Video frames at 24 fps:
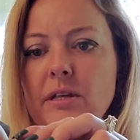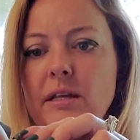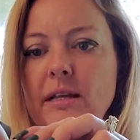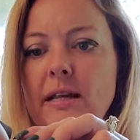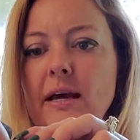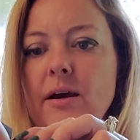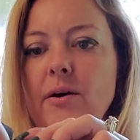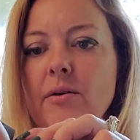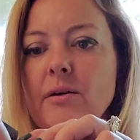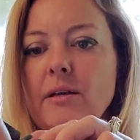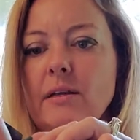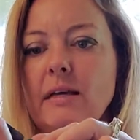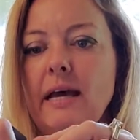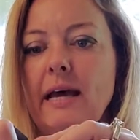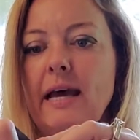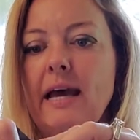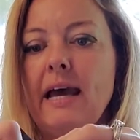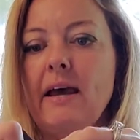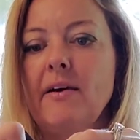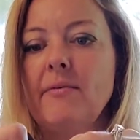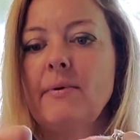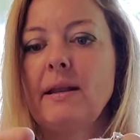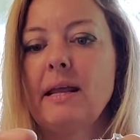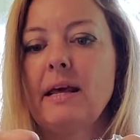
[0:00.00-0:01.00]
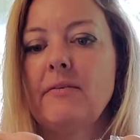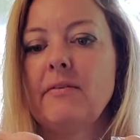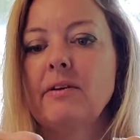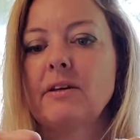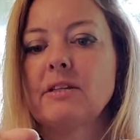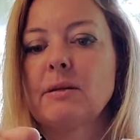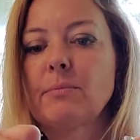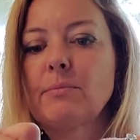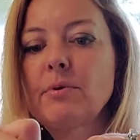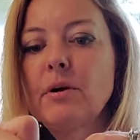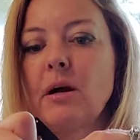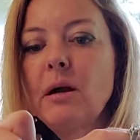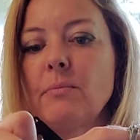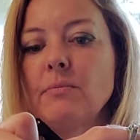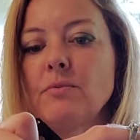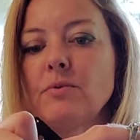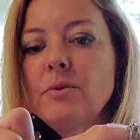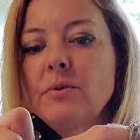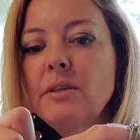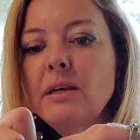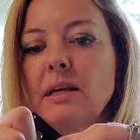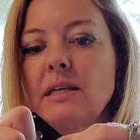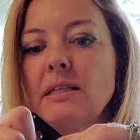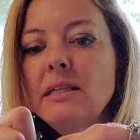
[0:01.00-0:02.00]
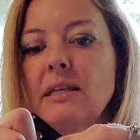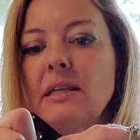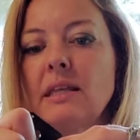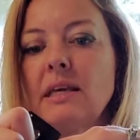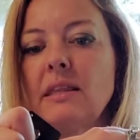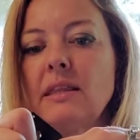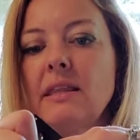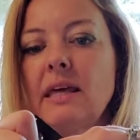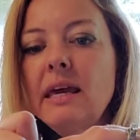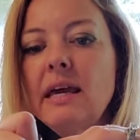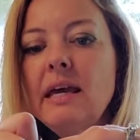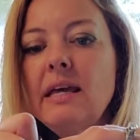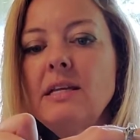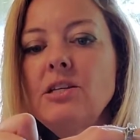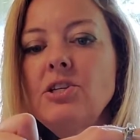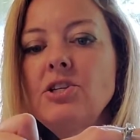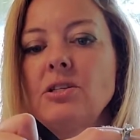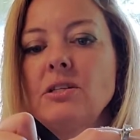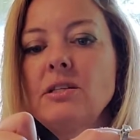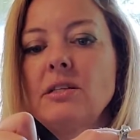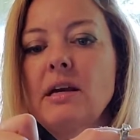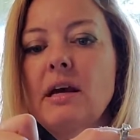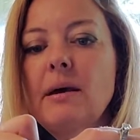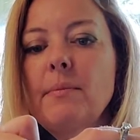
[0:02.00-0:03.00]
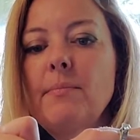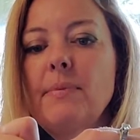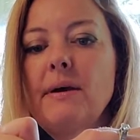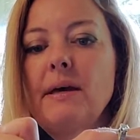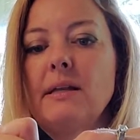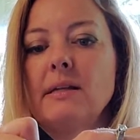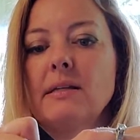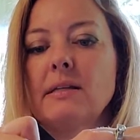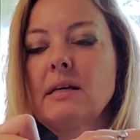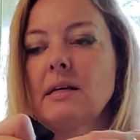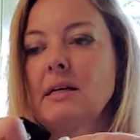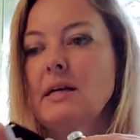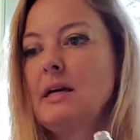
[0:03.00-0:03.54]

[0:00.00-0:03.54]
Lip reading: And now I have been having some problems with it because I think the edges got bent.